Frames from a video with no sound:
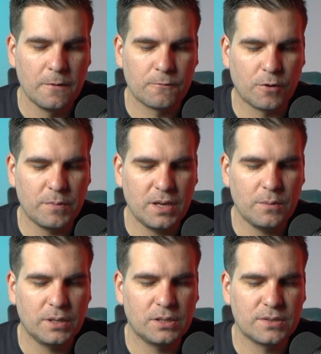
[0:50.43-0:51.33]
From here,
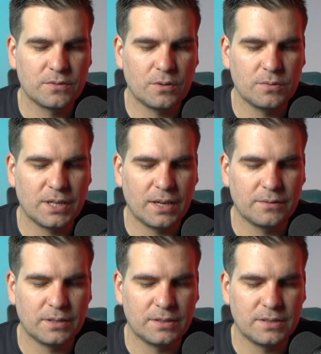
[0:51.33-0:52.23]
we're going to scroll
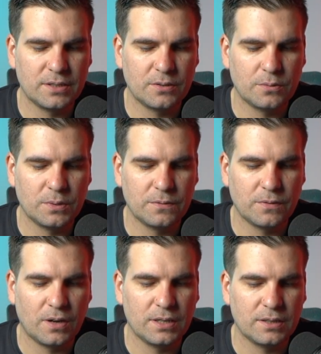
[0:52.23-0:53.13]
down until we
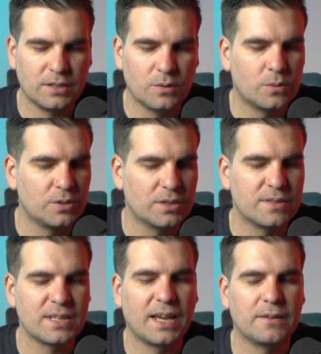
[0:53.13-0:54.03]
find the
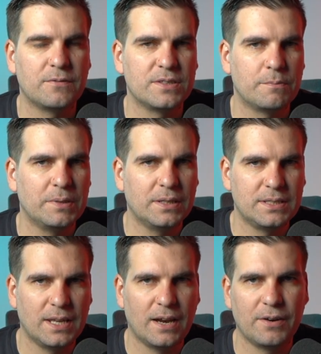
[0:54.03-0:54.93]
audience and
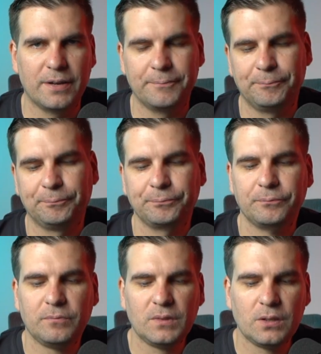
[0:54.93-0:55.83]
visibility area.
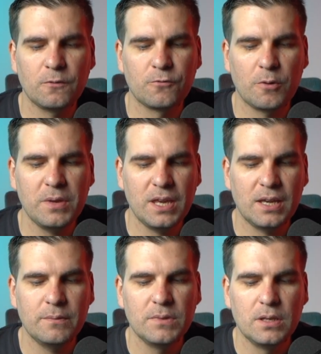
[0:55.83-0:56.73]
From
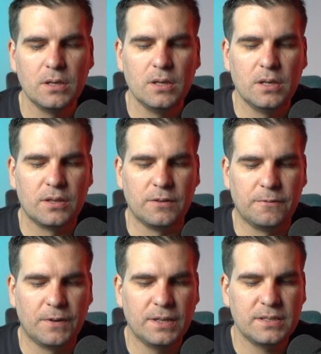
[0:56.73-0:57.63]
here, the
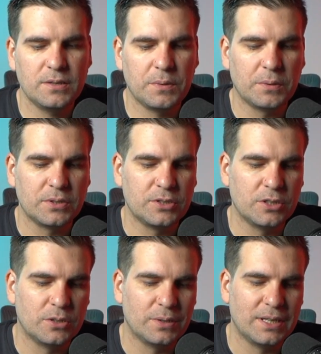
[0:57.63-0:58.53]
first thing we want to
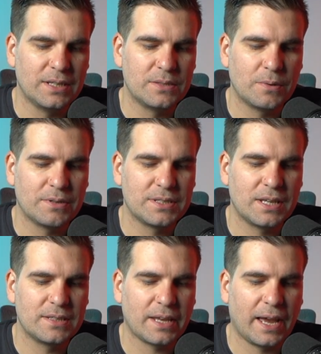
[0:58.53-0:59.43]
do is where it
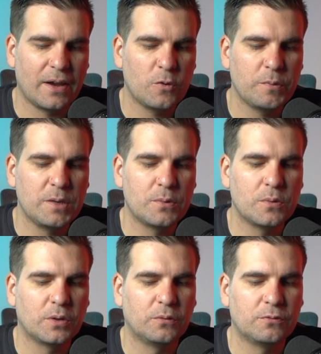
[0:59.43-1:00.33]
says how
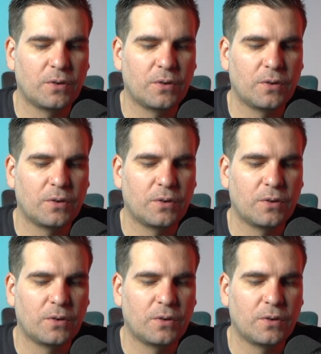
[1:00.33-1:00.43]
people can